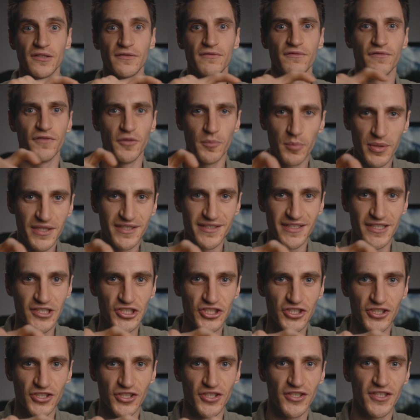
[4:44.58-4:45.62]
for
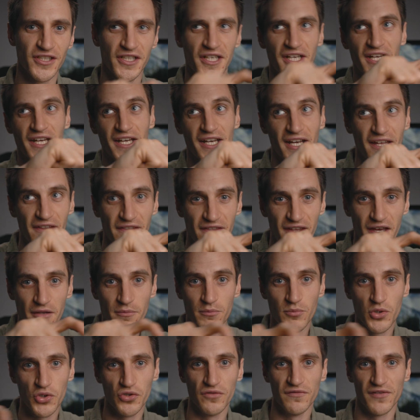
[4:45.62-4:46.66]
position, and
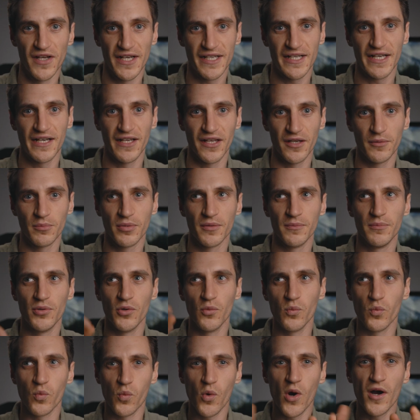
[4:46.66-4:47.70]
then move that clip.
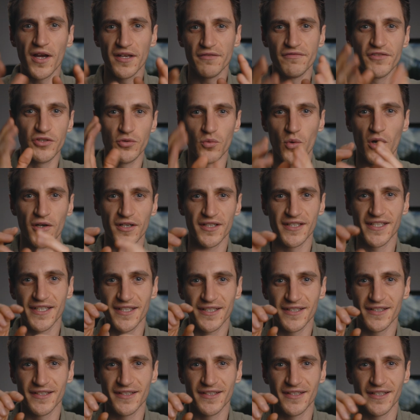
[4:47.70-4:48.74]
But what if you wanted
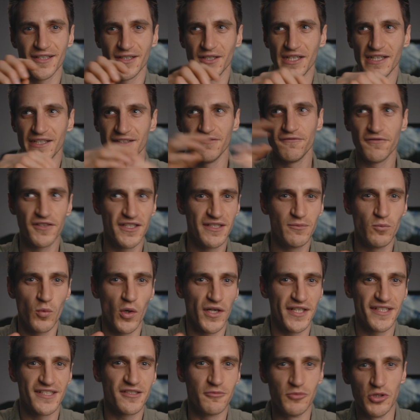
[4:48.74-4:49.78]
it, if you didn't
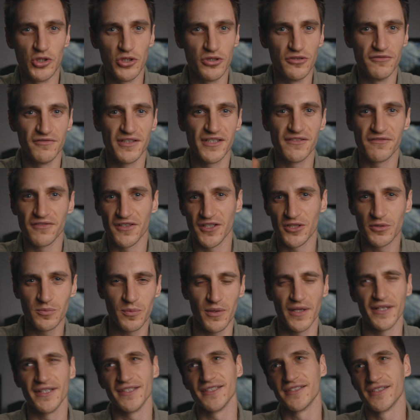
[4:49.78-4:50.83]
want it to move in the first
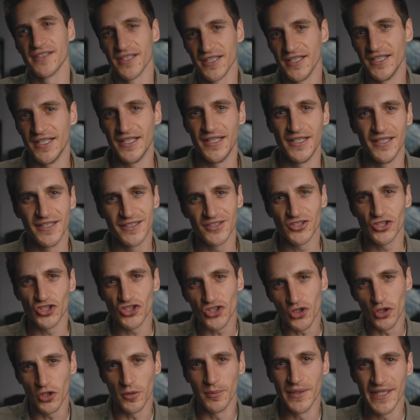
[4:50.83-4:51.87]
place? It's
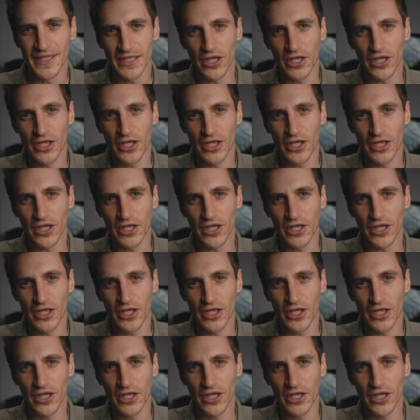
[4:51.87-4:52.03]
just all a bit